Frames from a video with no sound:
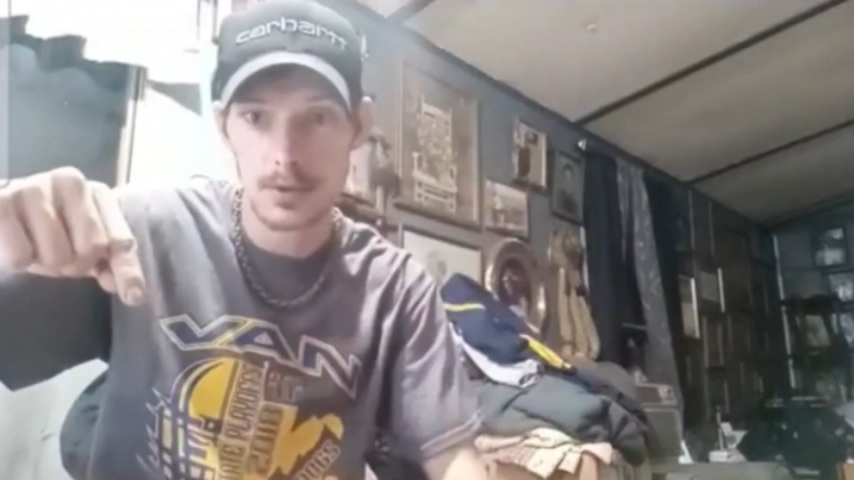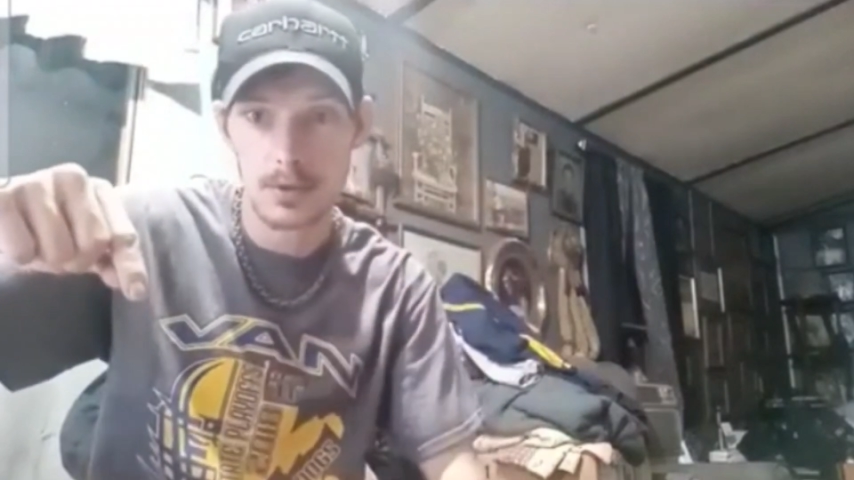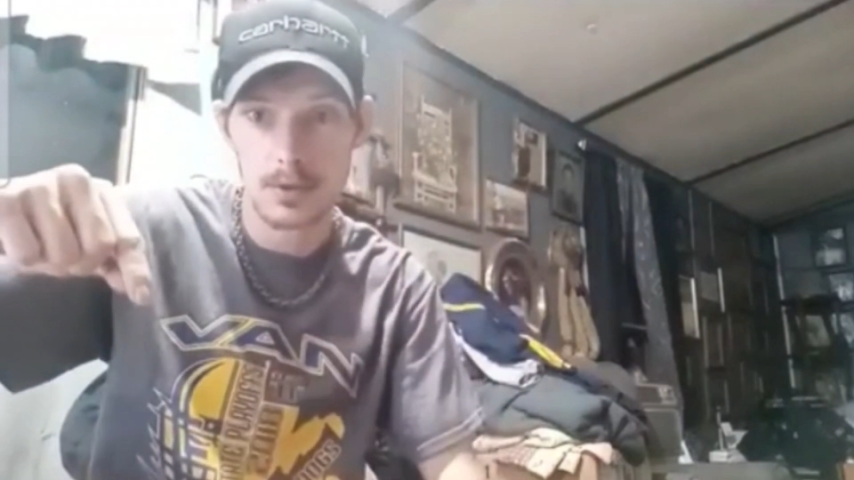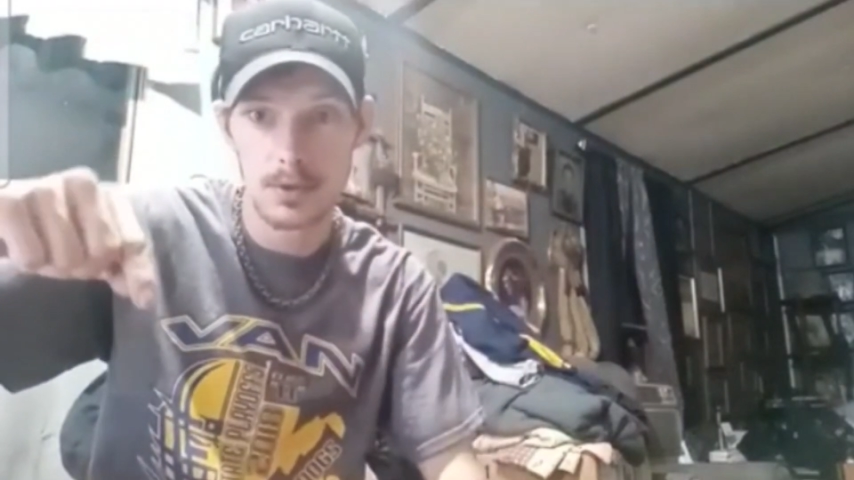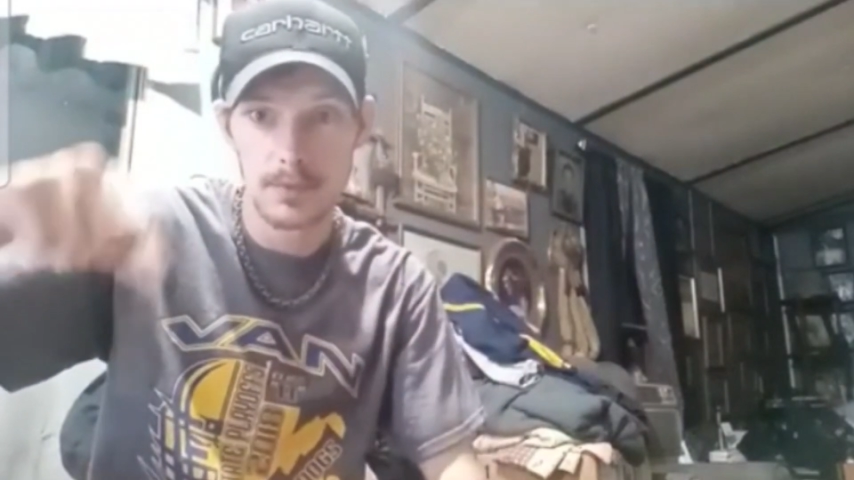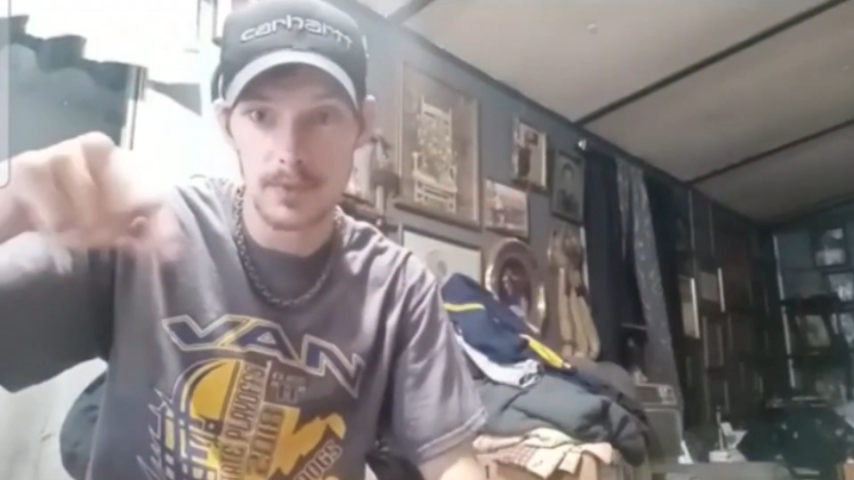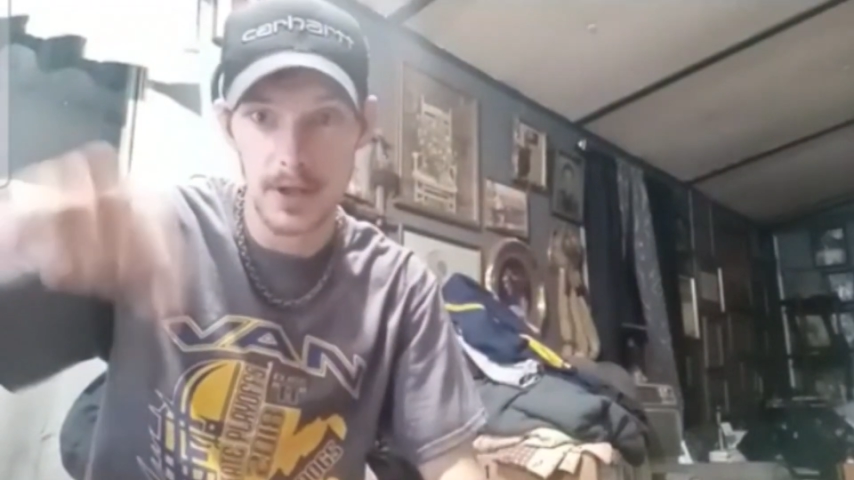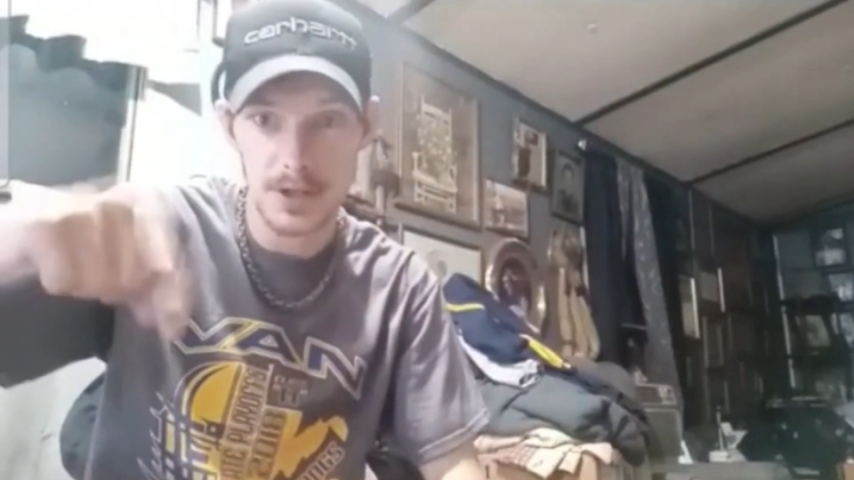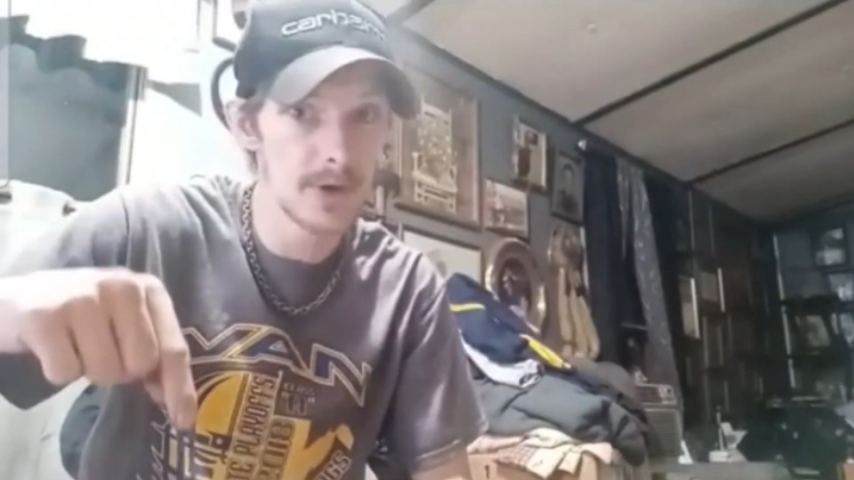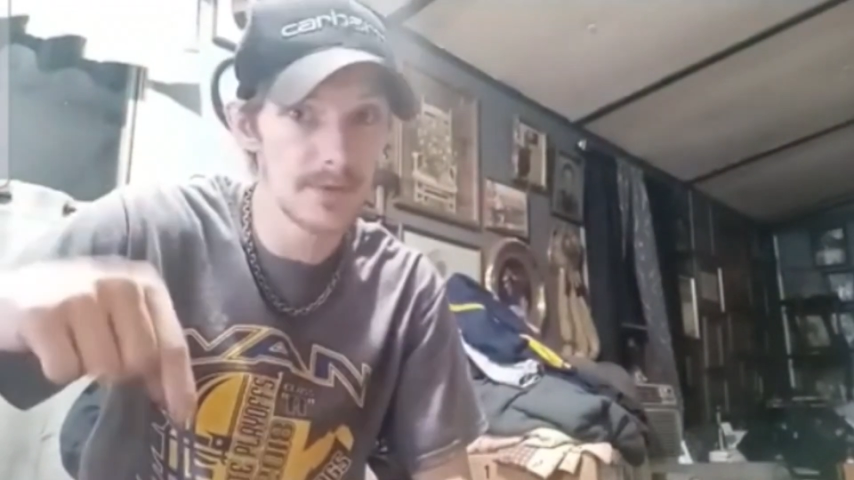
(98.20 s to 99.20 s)
Flesh and
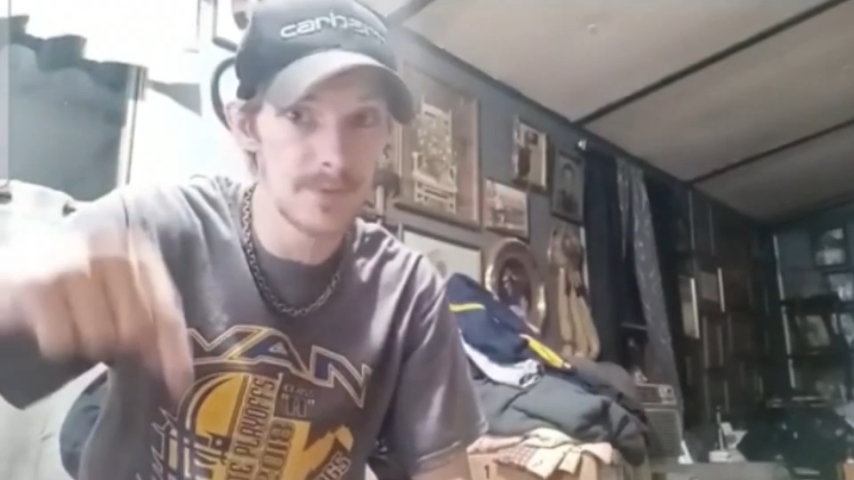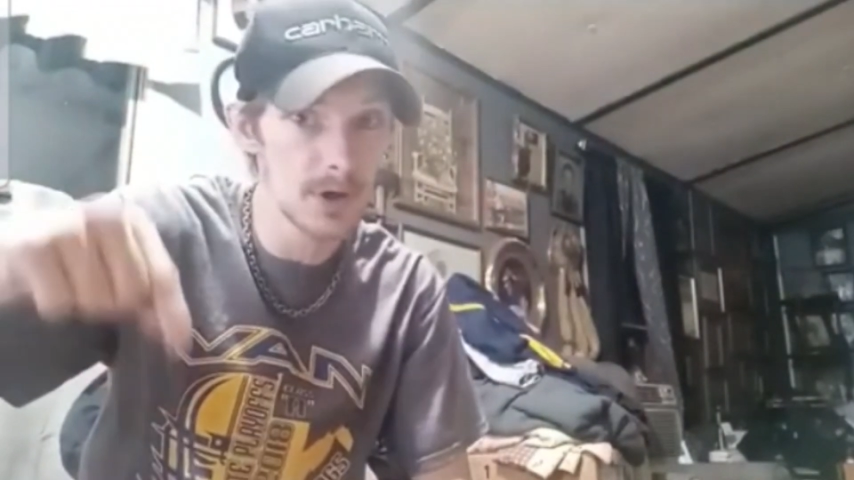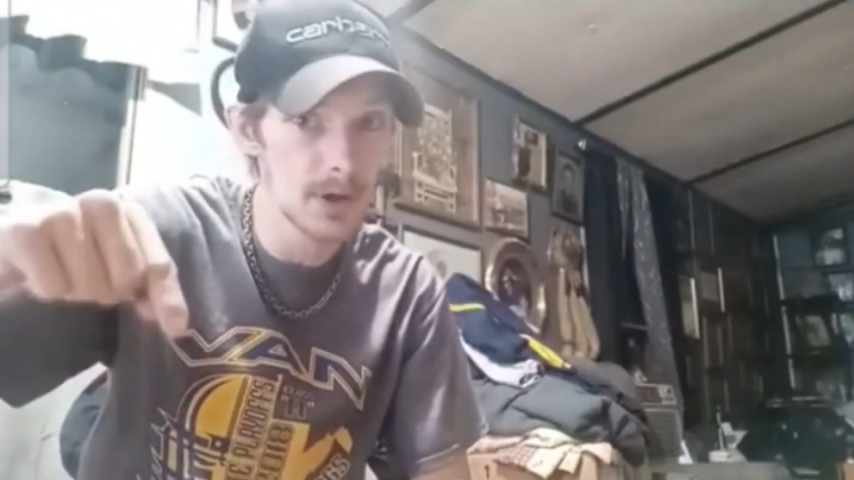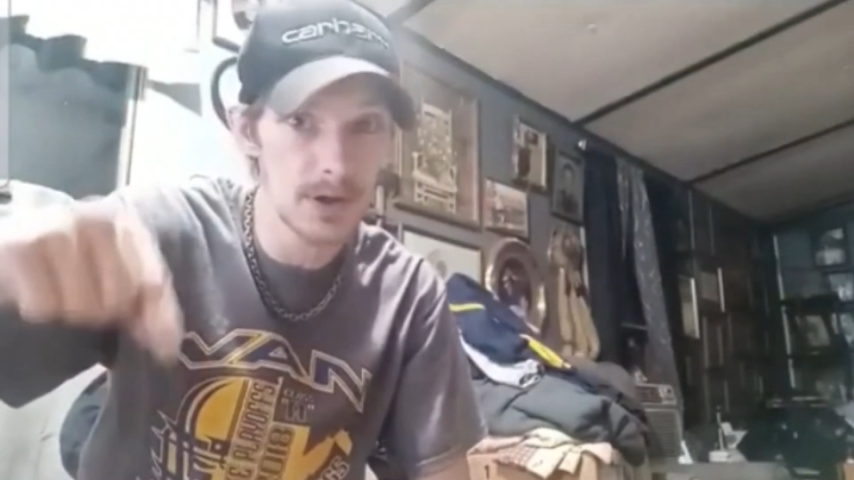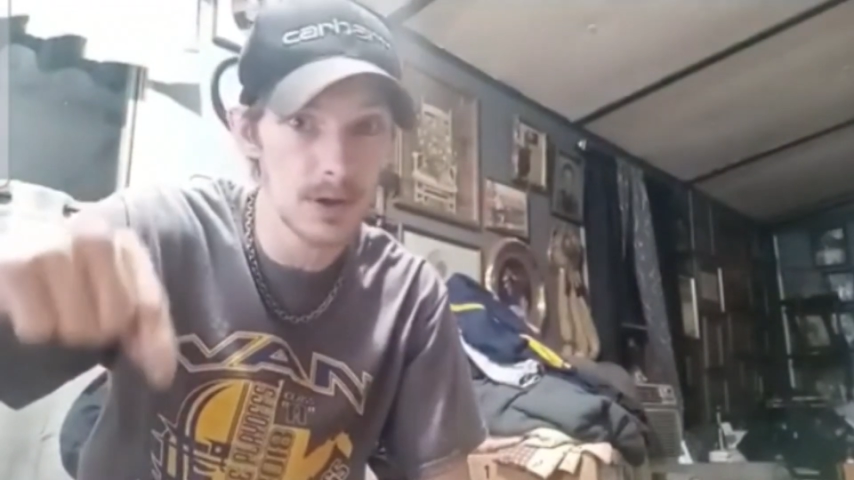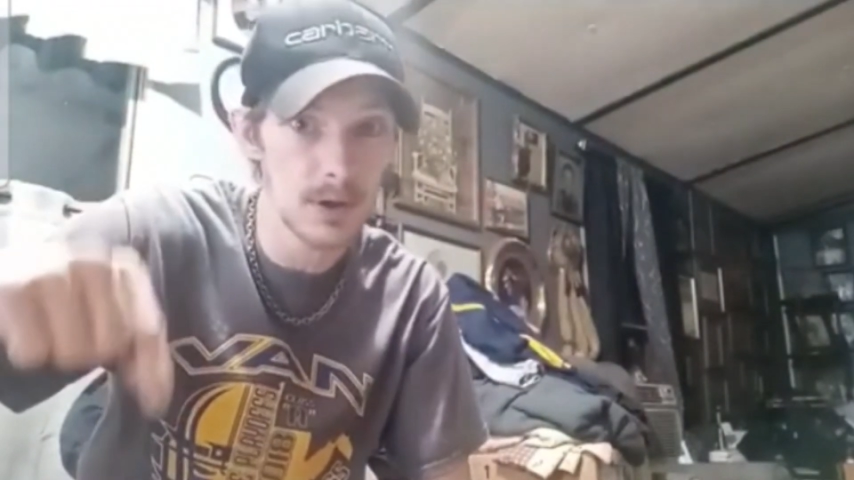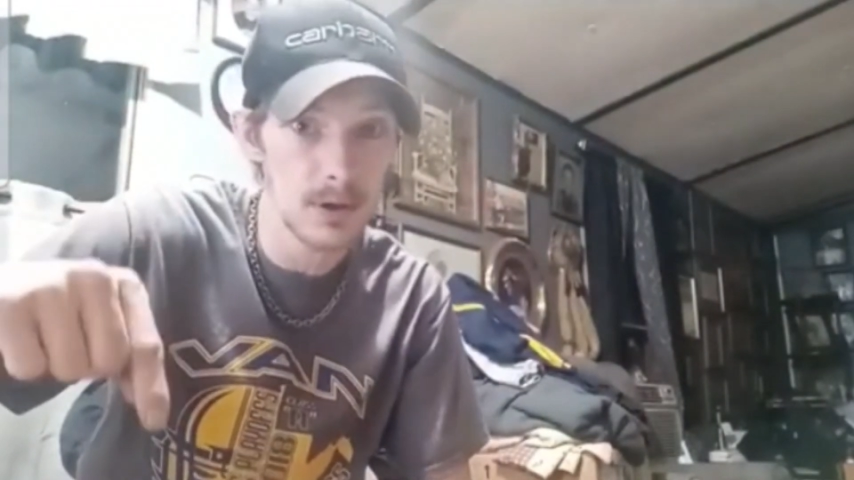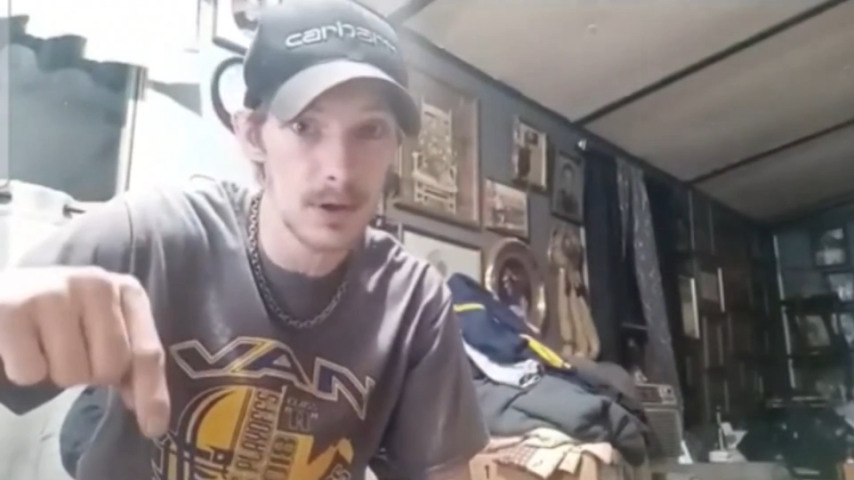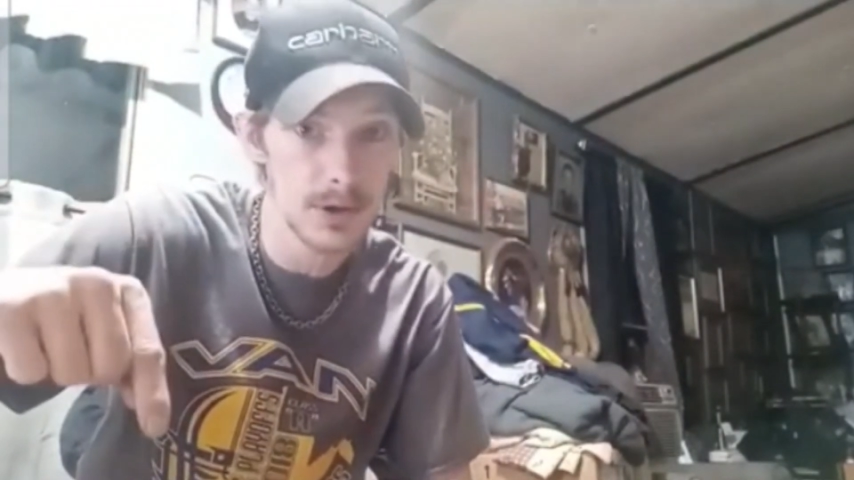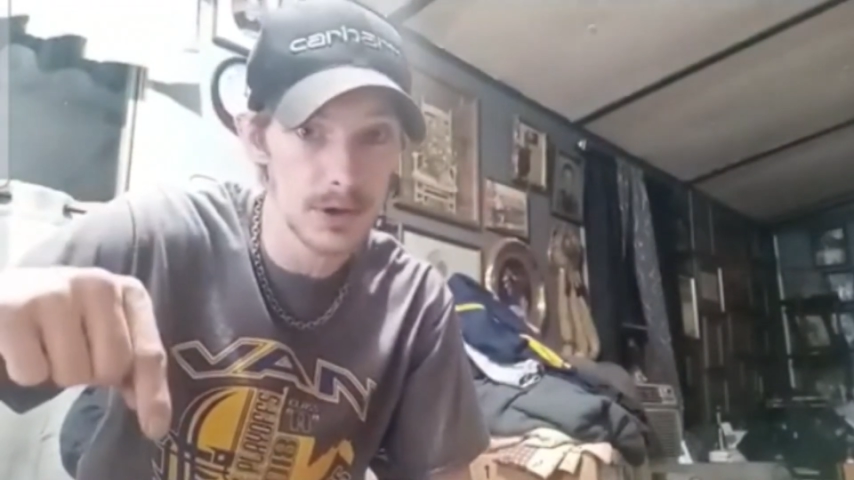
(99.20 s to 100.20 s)
blood. ain't Carhartt
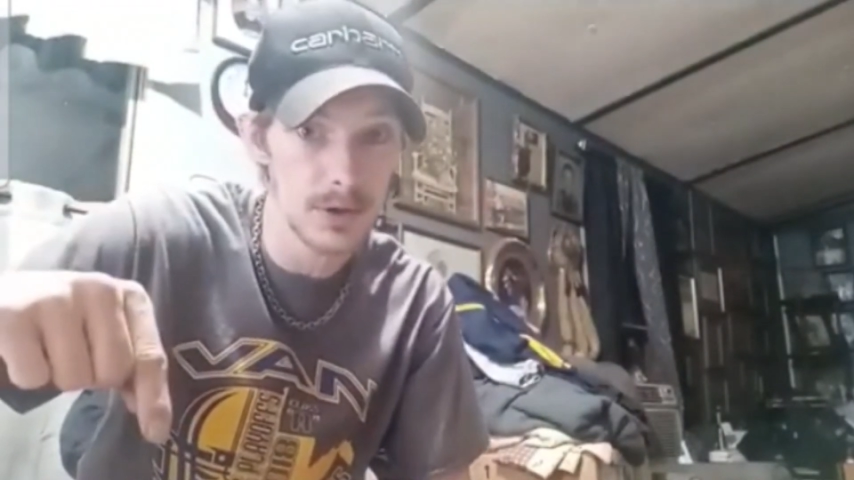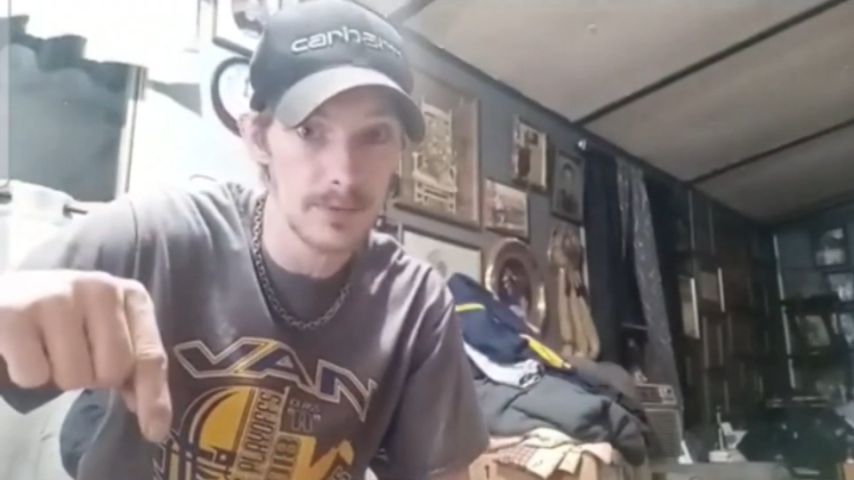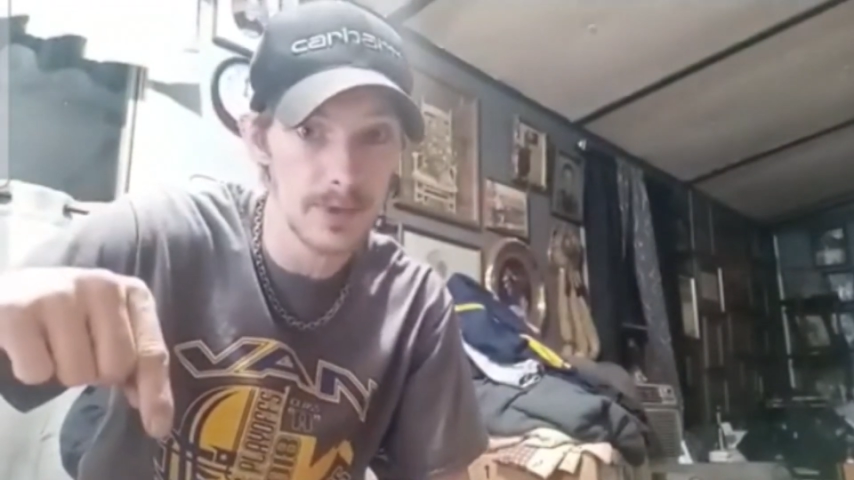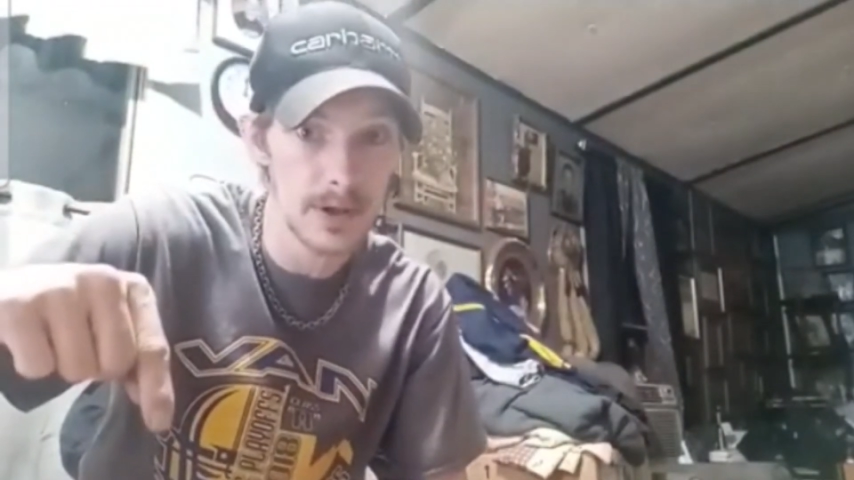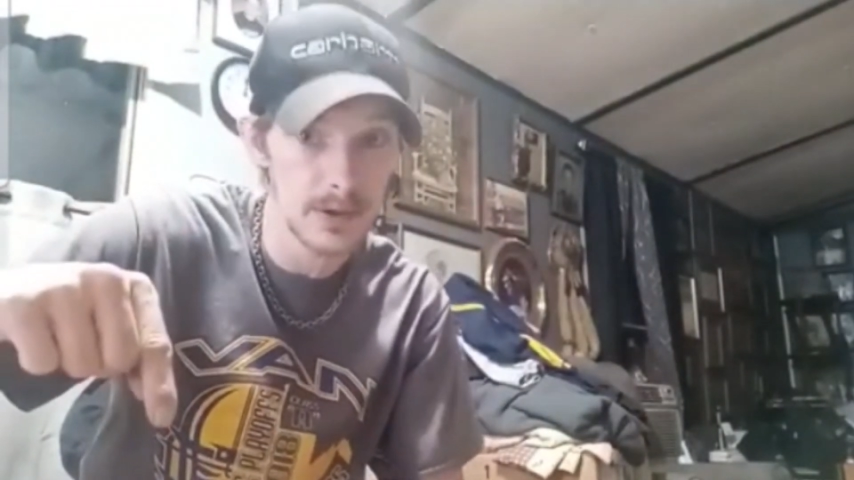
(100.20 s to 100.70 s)
certified, I'll tell you